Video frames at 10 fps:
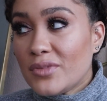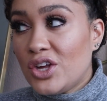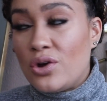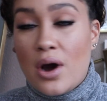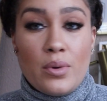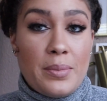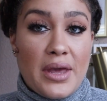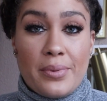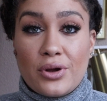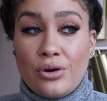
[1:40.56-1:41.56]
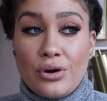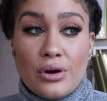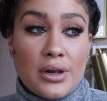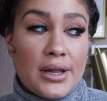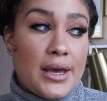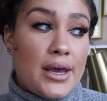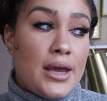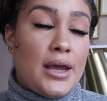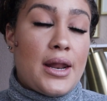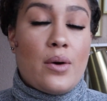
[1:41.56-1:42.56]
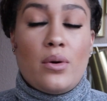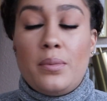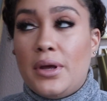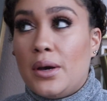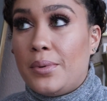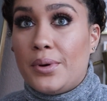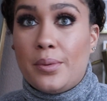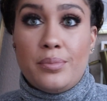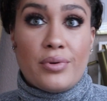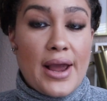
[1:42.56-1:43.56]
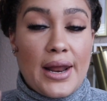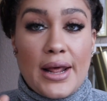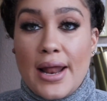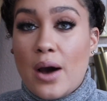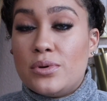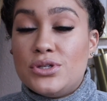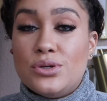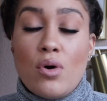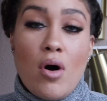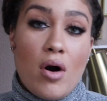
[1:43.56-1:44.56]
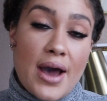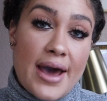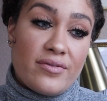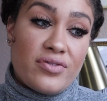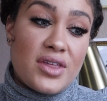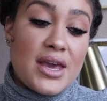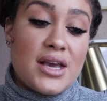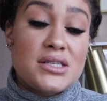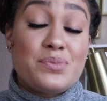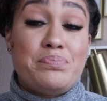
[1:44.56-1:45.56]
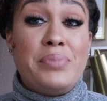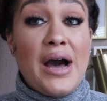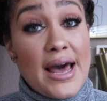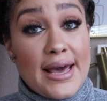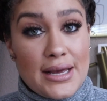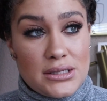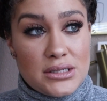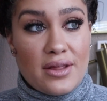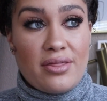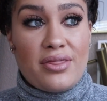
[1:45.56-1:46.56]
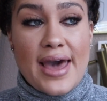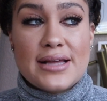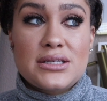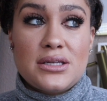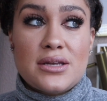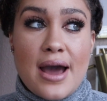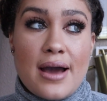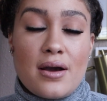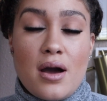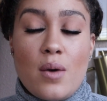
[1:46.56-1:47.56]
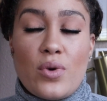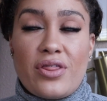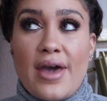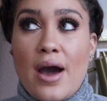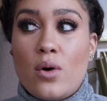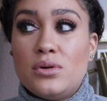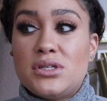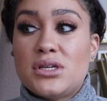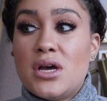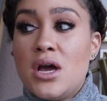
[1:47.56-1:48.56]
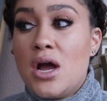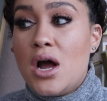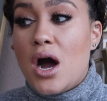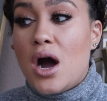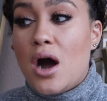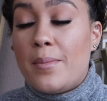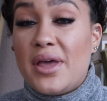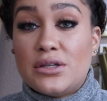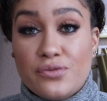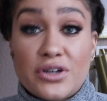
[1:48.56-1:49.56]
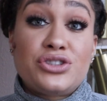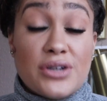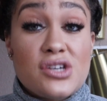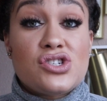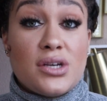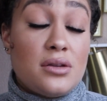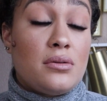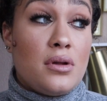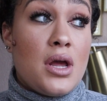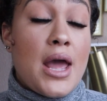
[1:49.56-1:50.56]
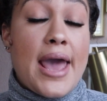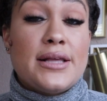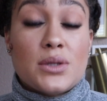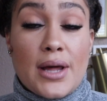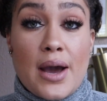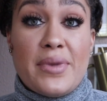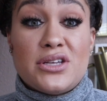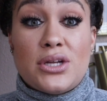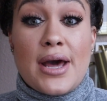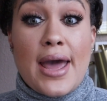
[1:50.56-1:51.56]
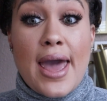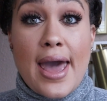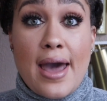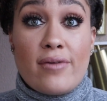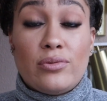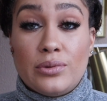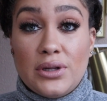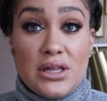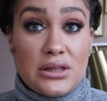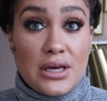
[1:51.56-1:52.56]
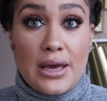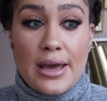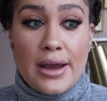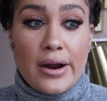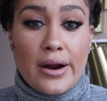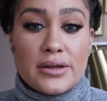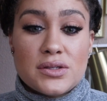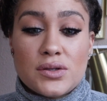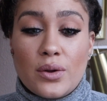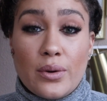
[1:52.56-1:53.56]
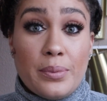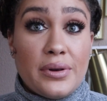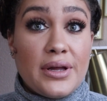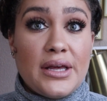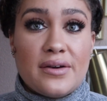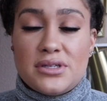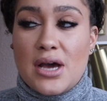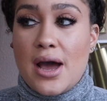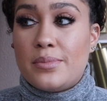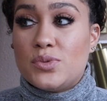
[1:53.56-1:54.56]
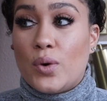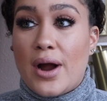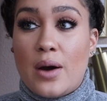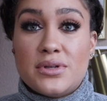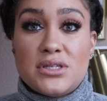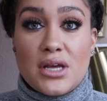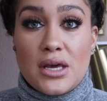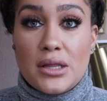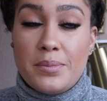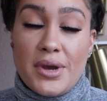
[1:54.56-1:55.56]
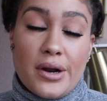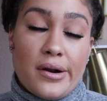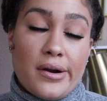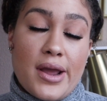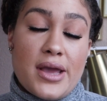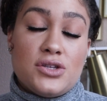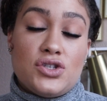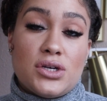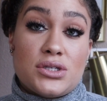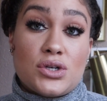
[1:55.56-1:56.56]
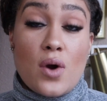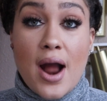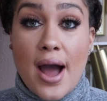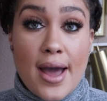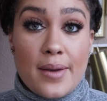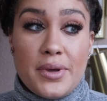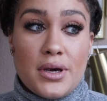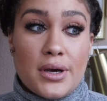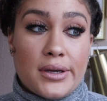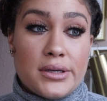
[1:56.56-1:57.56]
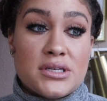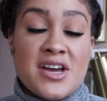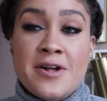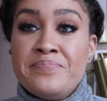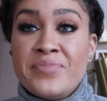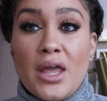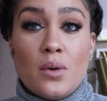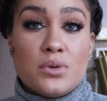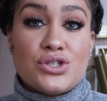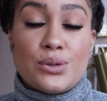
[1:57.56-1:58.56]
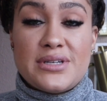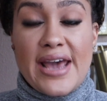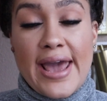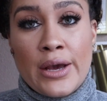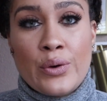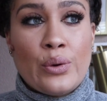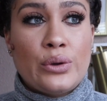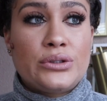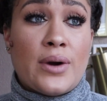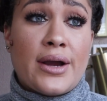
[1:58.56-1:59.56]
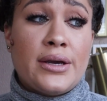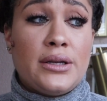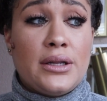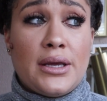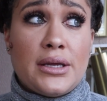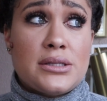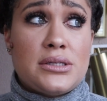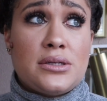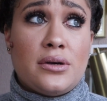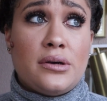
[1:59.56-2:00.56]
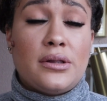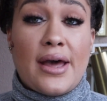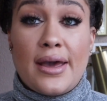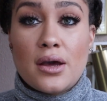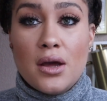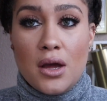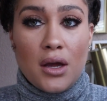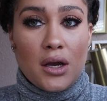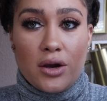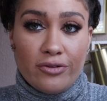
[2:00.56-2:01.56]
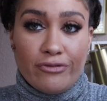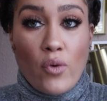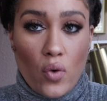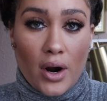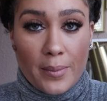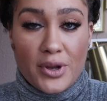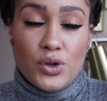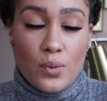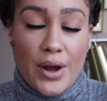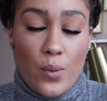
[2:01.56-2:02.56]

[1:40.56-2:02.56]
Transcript: would be able to curl it. I would be able to braid it. I would do all kind of things, but that did not come without its frustration. And so like I mentioned, I have really thick hair, and so there were plenty of times where I would sit in the mirror and just cry because it was so tangled, or I couldn't get it to like conform and do what I